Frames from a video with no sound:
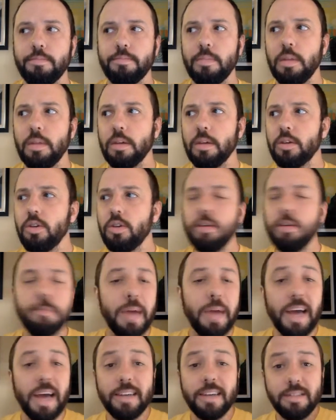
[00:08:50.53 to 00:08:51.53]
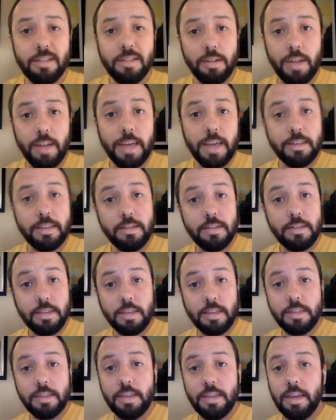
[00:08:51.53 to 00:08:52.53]
couldn't pass the licensing
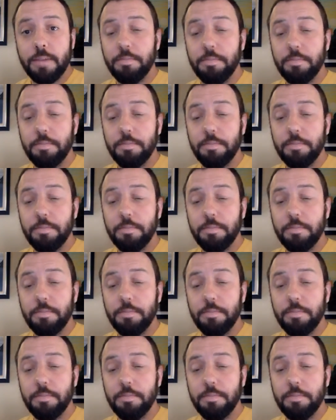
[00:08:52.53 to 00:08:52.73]
exam.